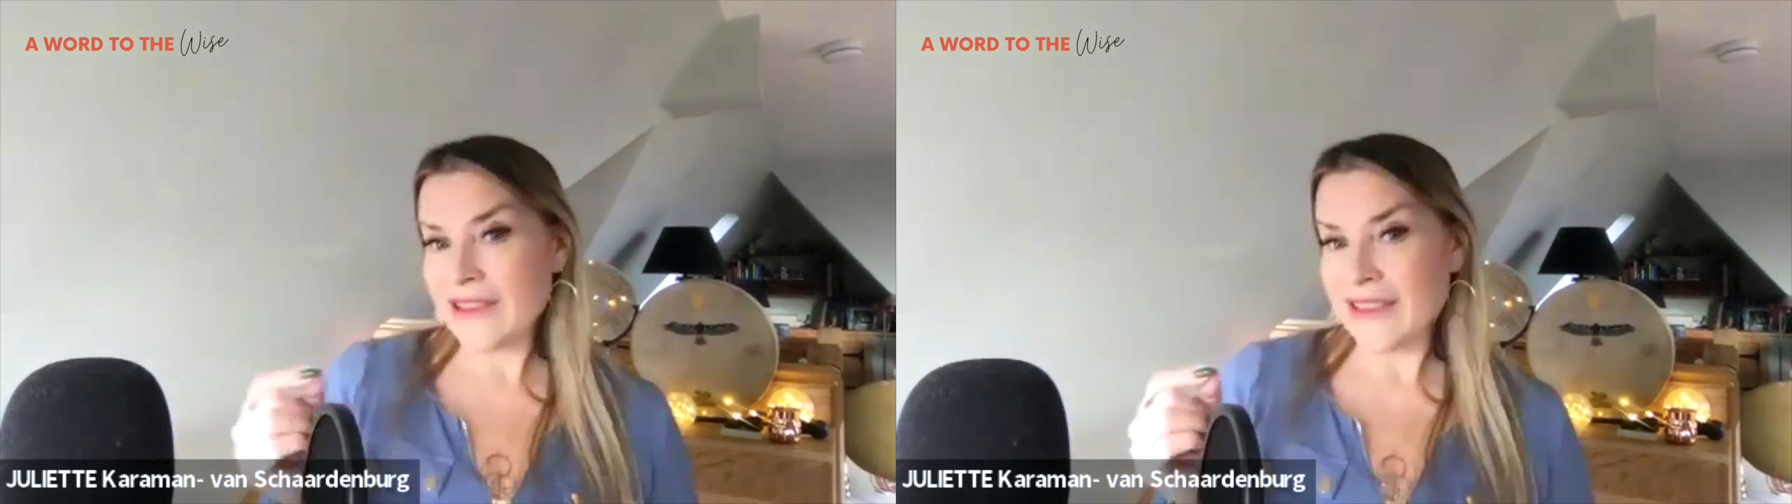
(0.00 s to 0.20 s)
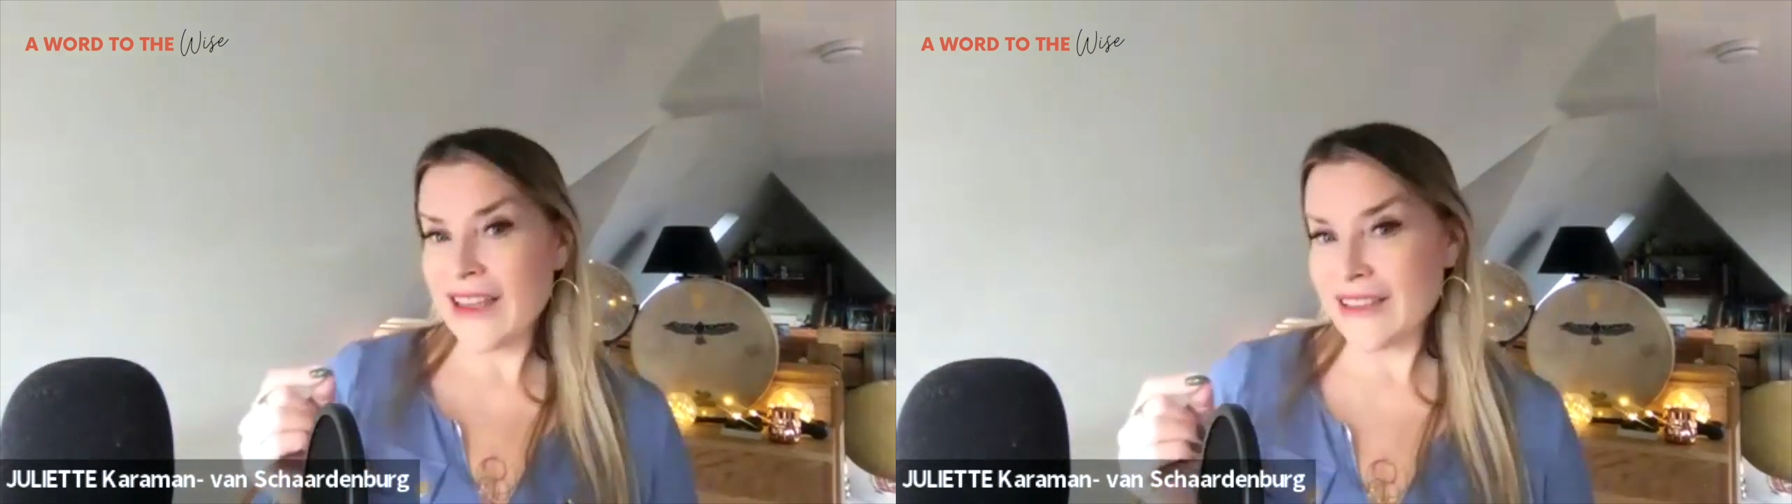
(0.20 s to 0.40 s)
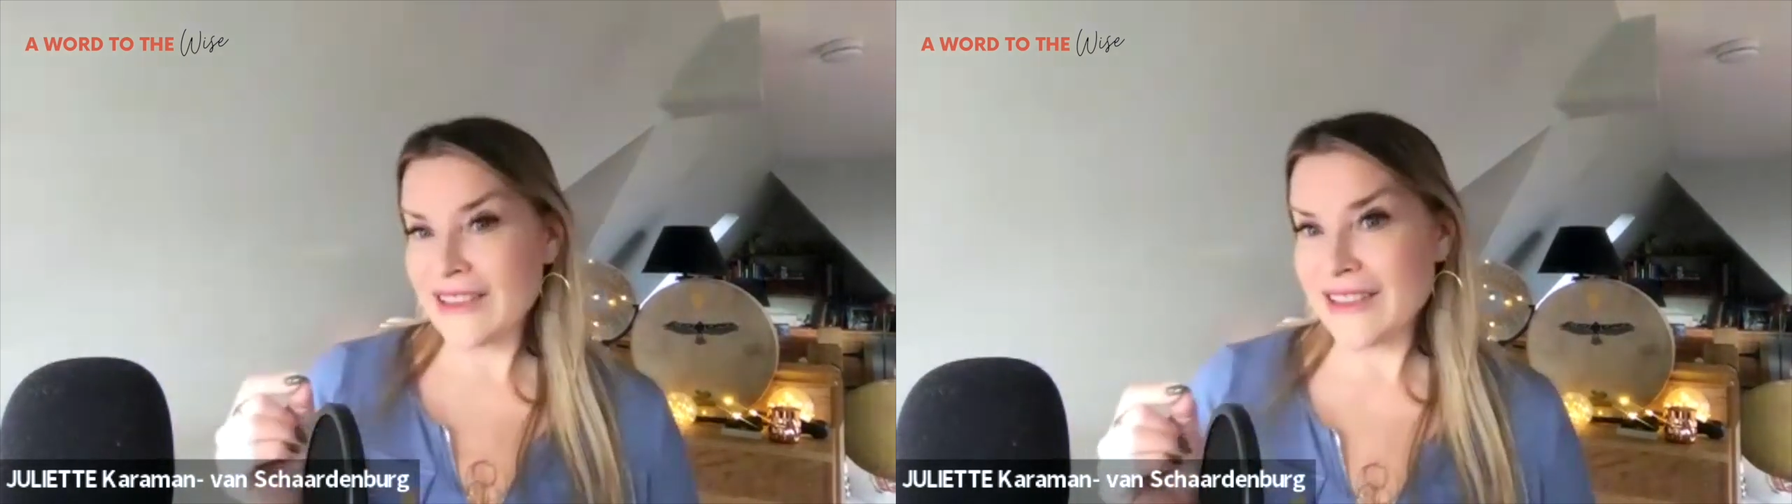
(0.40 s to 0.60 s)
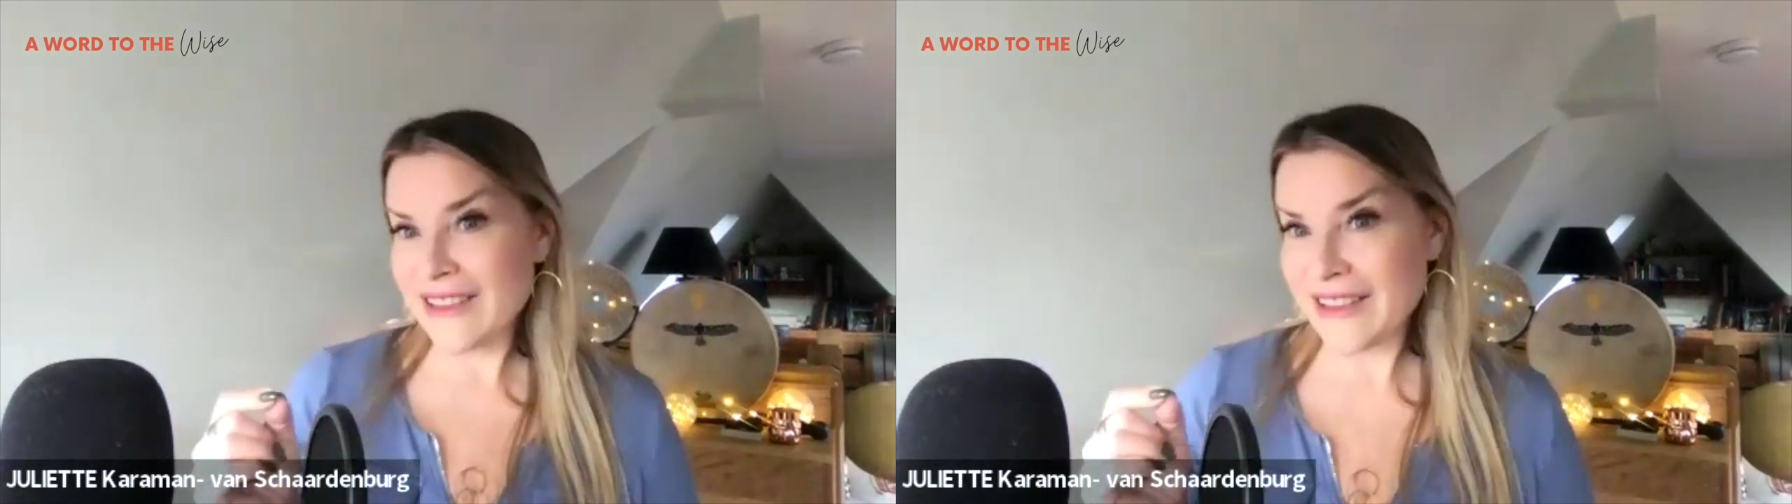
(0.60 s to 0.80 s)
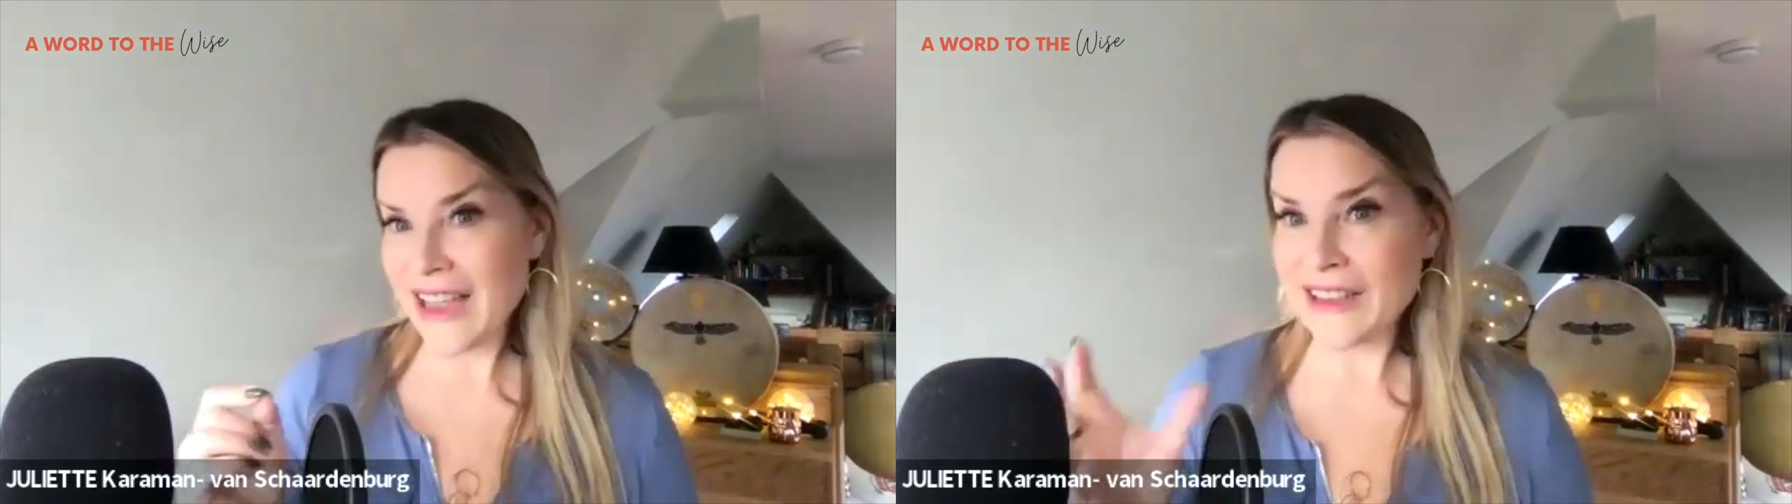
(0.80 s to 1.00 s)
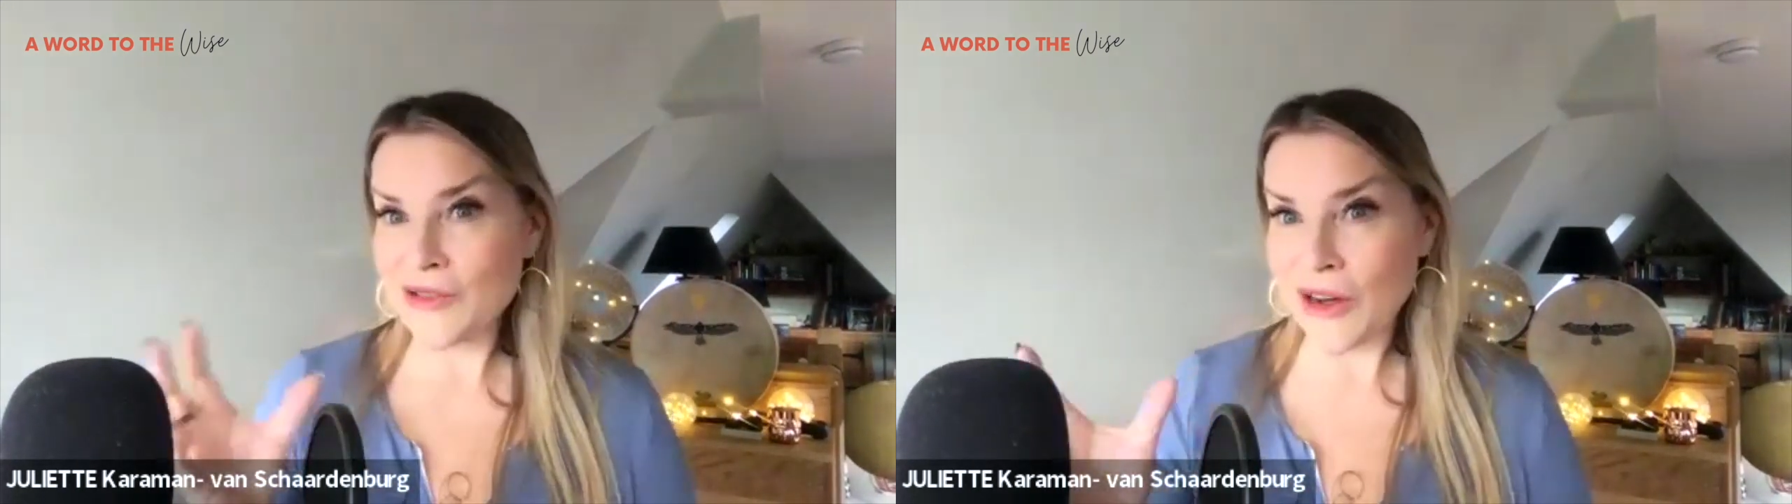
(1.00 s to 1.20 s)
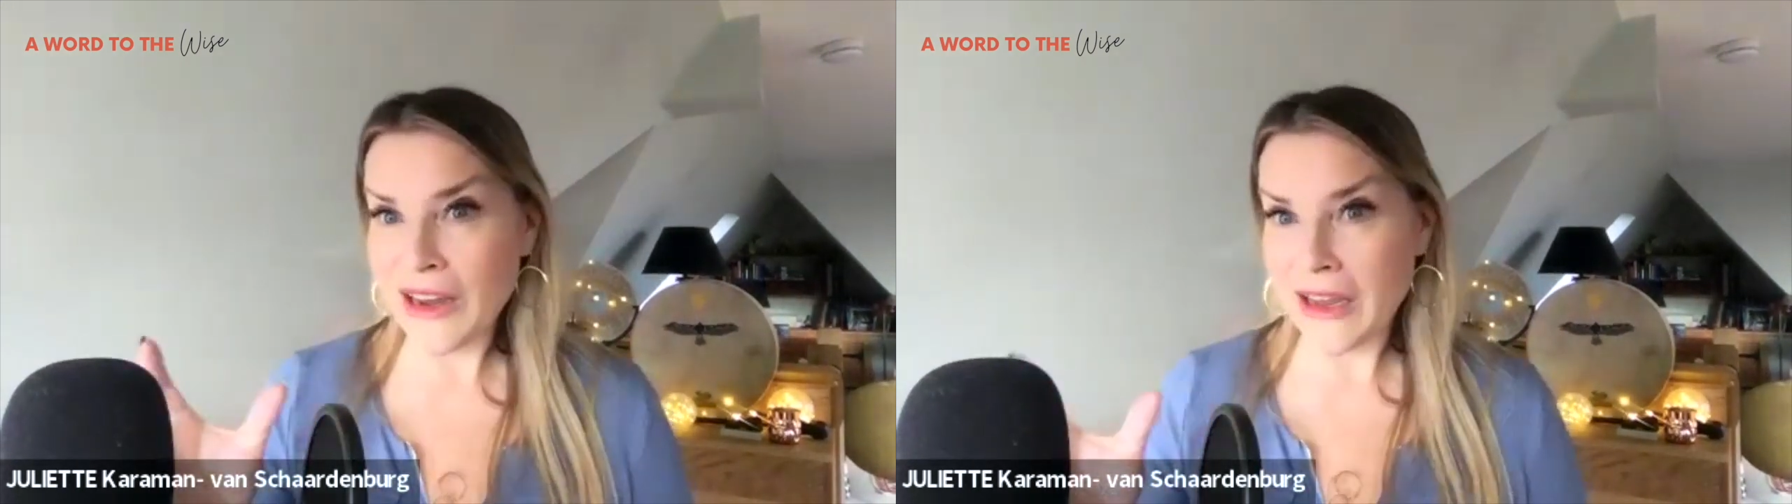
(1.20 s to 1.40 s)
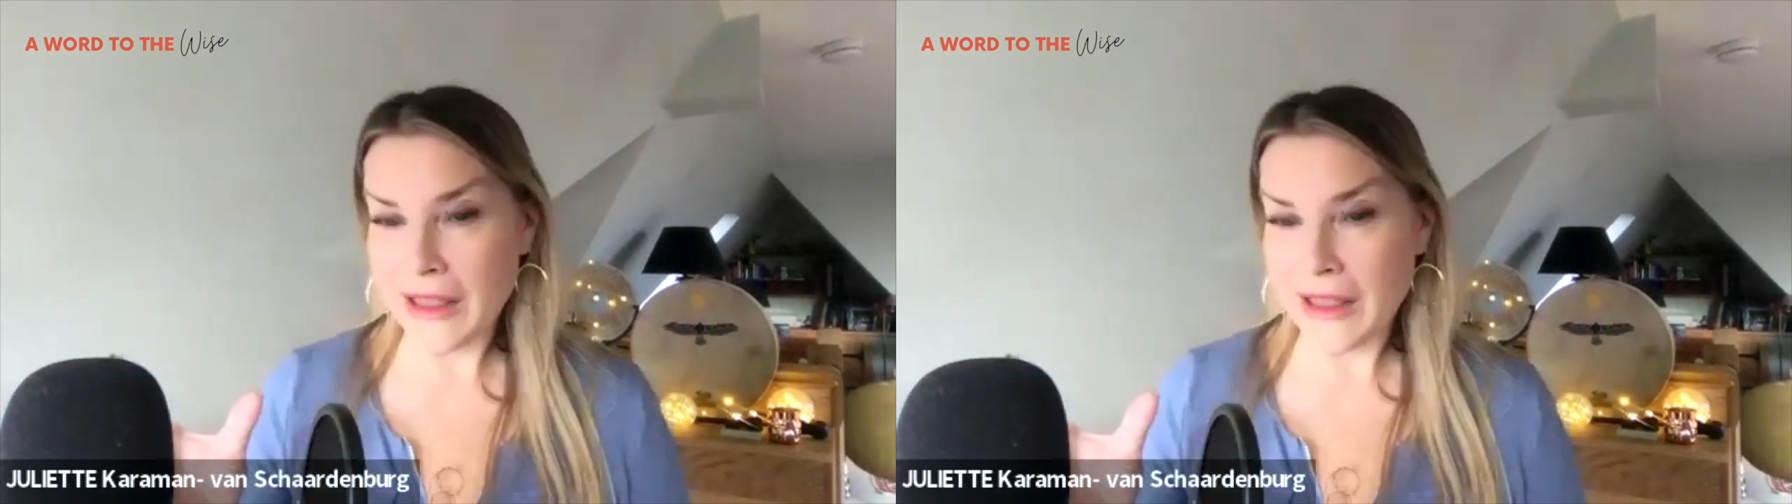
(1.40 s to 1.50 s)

that's tricky.